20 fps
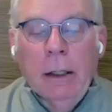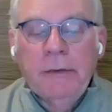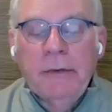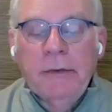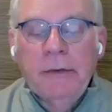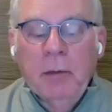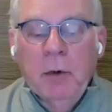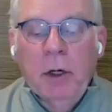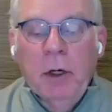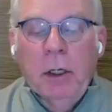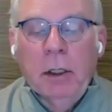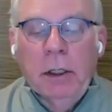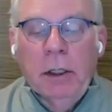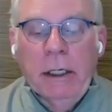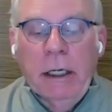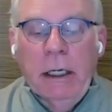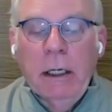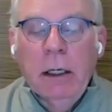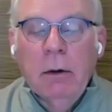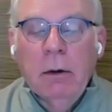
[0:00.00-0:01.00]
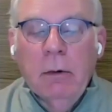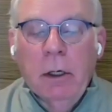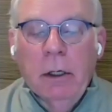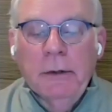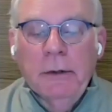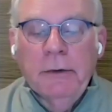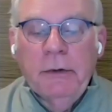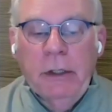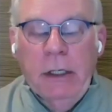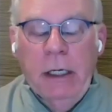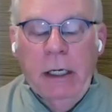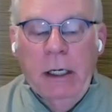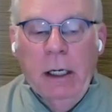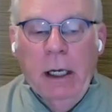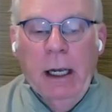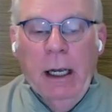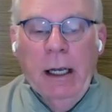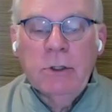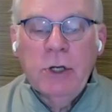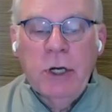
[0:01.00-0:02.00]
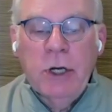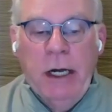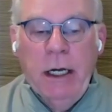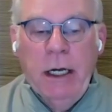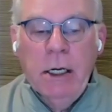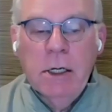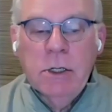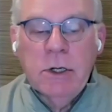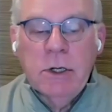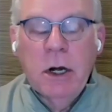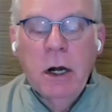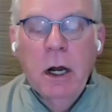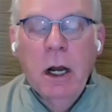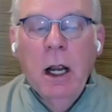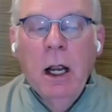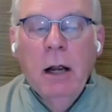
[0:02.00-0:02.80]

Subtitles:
similarly, we'll see a change